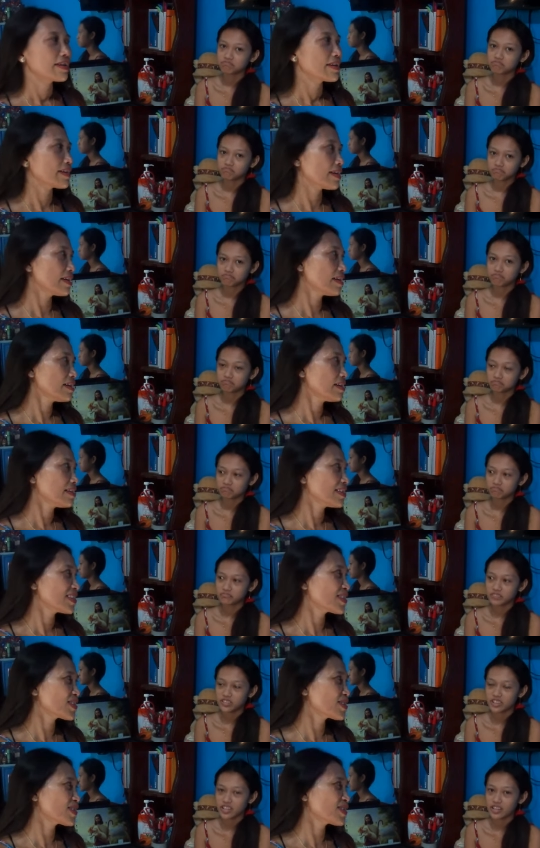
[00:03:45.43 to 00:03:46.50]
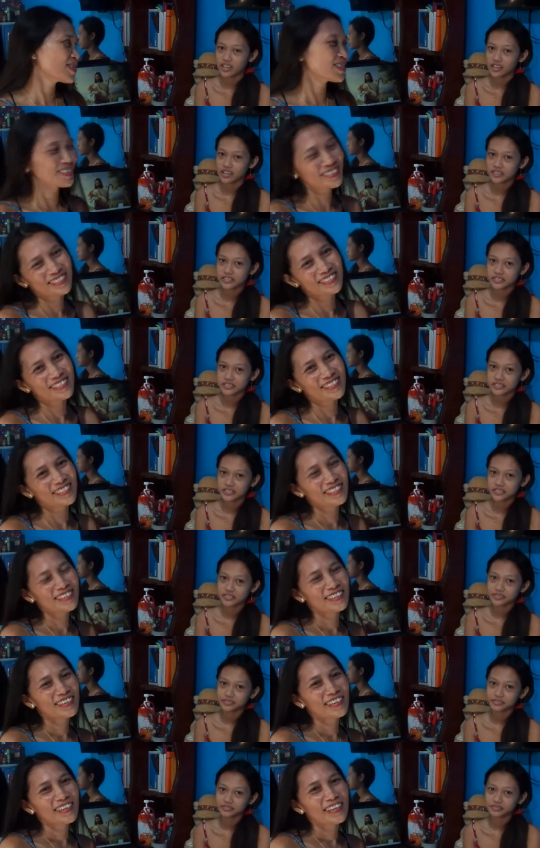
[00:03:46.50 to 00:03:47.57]
Speaker 1: Yeah, so
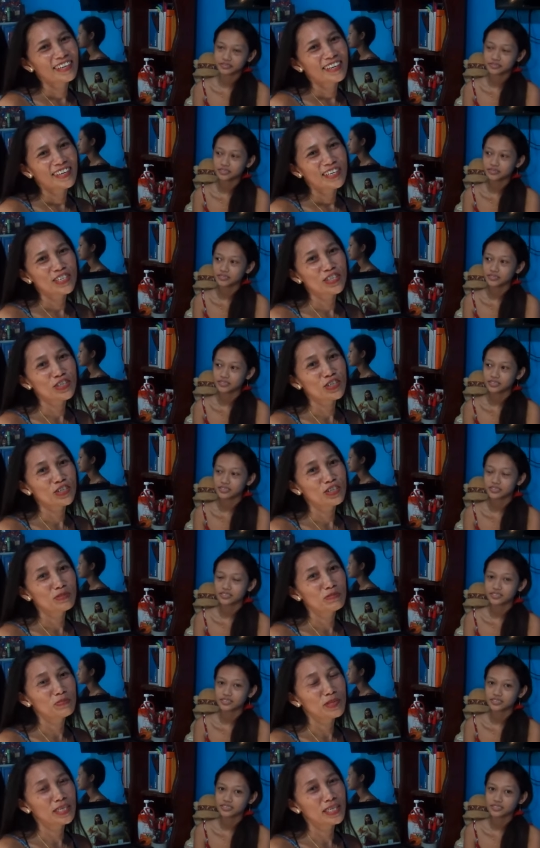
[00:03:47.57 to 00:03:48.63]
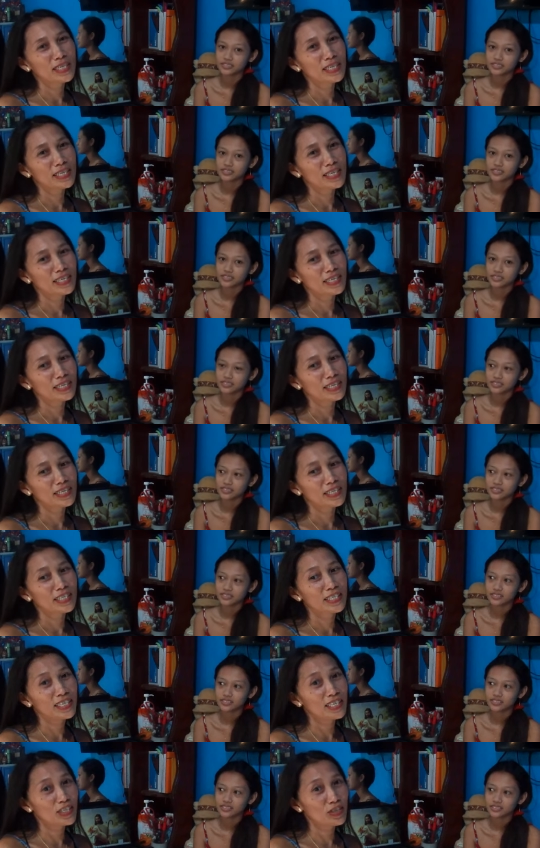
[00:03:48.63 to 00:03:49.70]
you should be
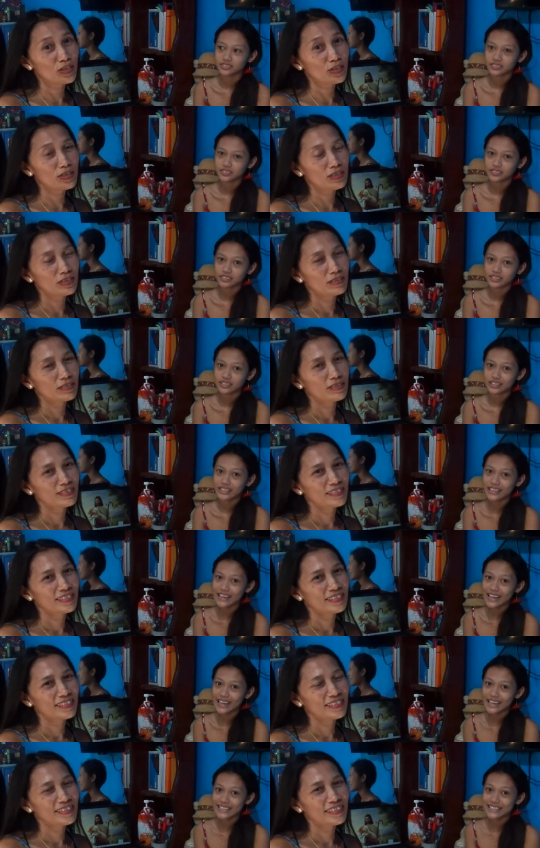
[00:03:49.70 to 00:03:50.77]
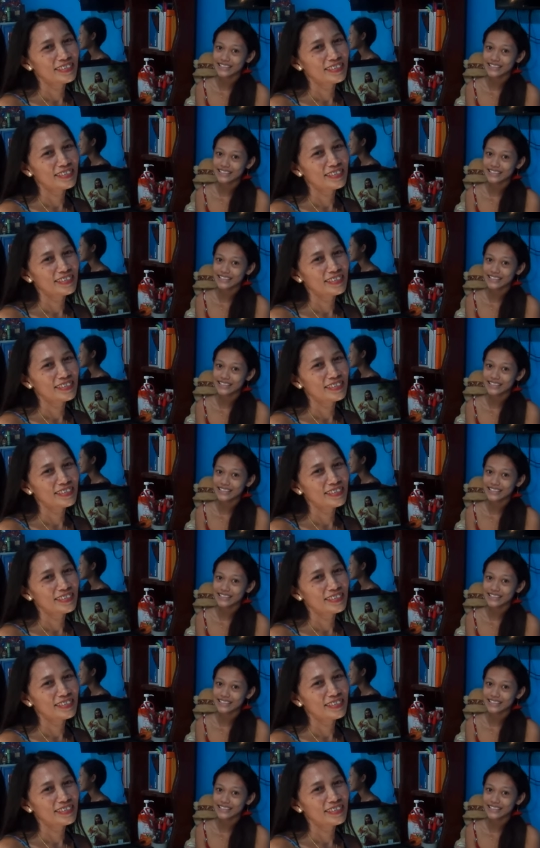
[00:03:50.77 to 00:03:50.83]
stay tuned. Yeah,